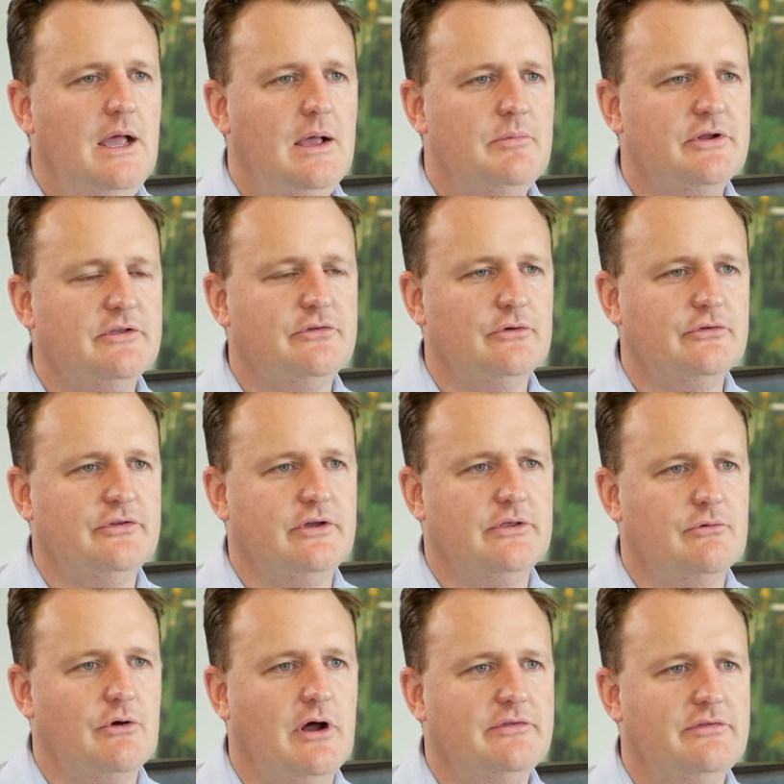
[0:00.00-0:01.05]
but it's also
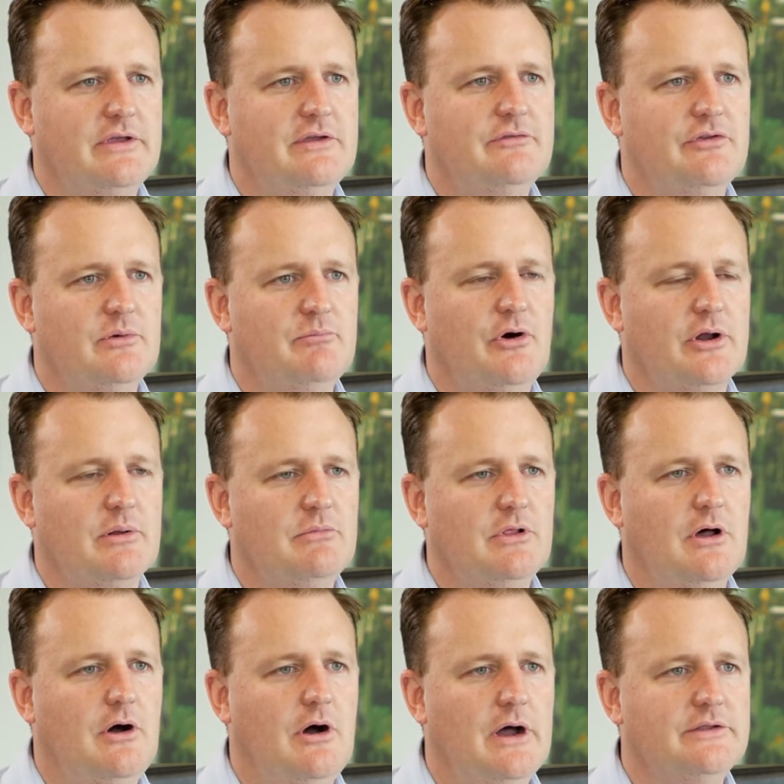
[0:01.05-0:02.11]
the right thing for the bottom
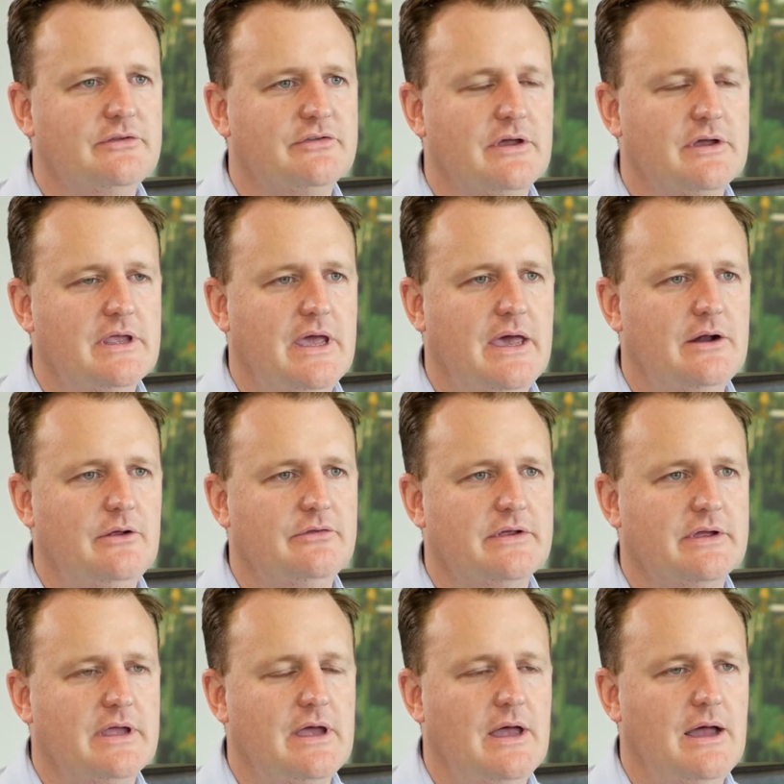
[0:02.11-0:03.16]
line. So cattle that
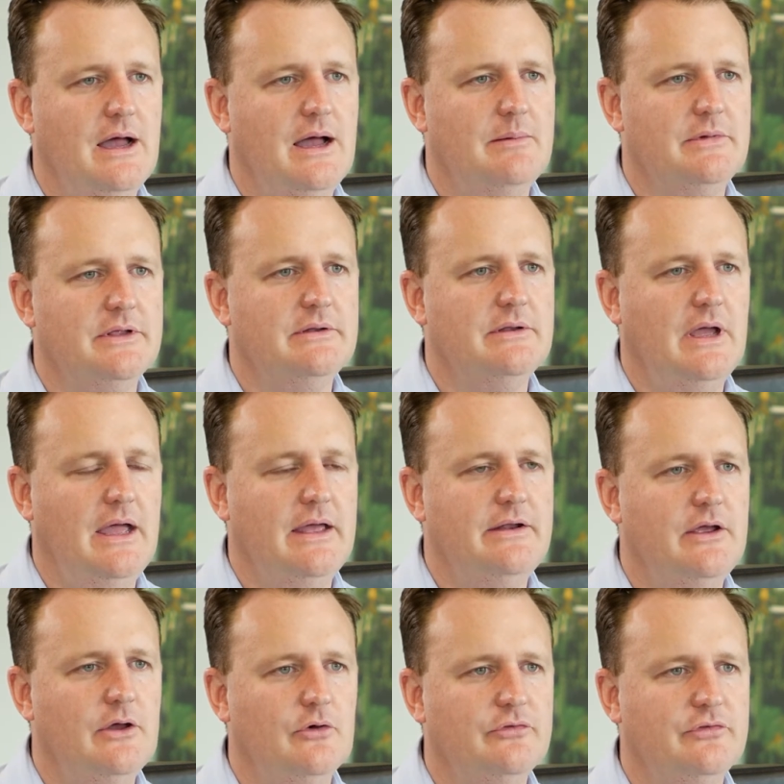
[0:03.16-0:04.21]
are calm and, and
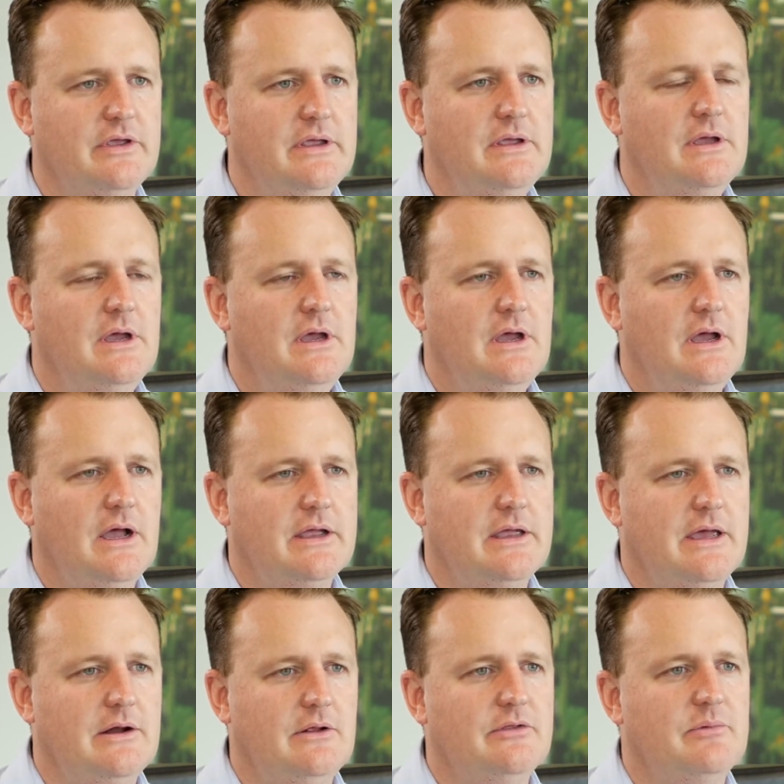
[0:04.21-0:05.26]
healthy are
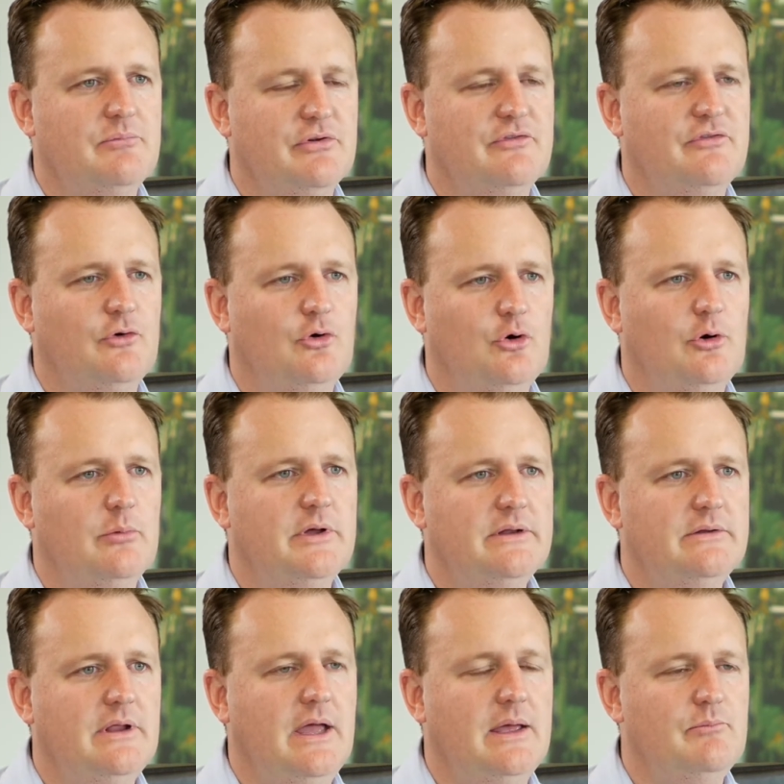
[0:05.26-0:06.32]
cattle that perform
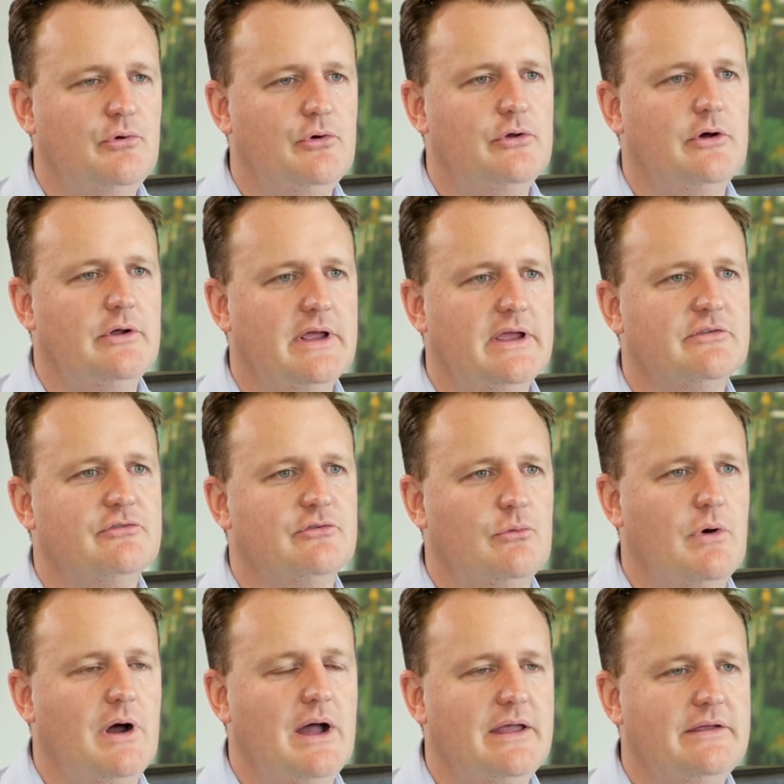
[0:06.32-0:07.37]
and, and put on extra
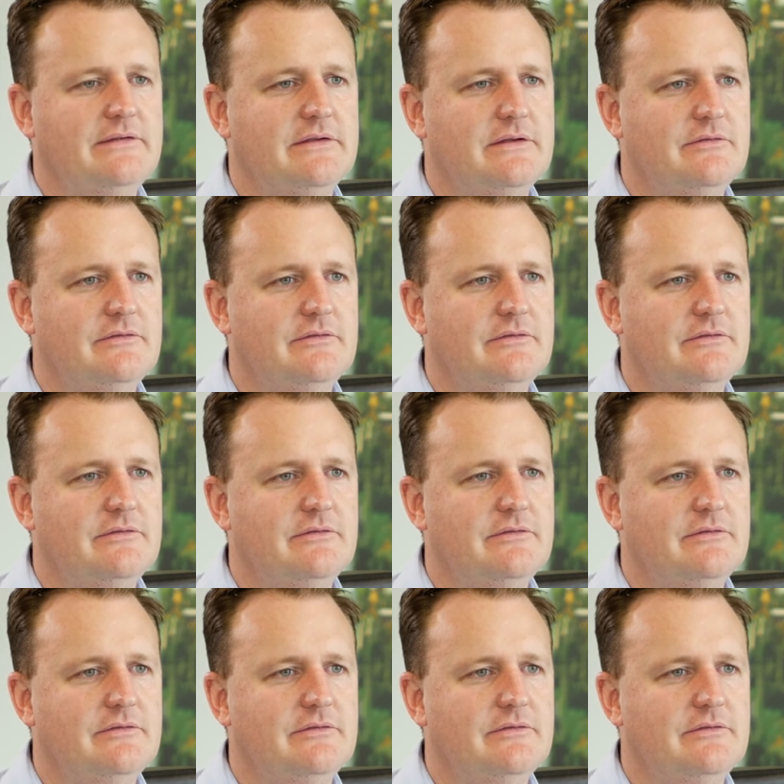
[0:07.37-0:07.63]
weight.